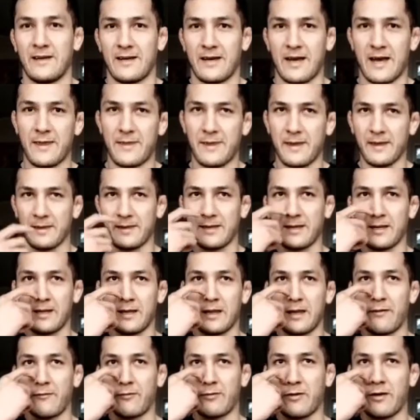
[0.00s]
I think the
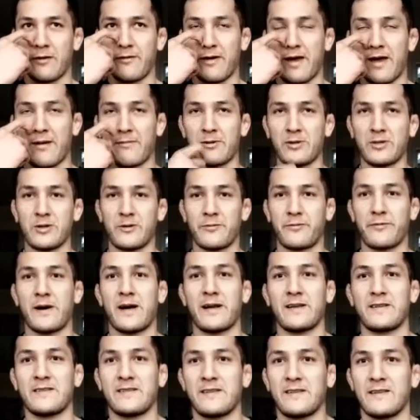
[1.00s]
level of amateur
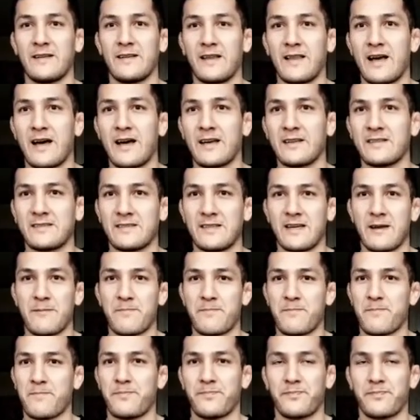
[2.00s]
fights in the last like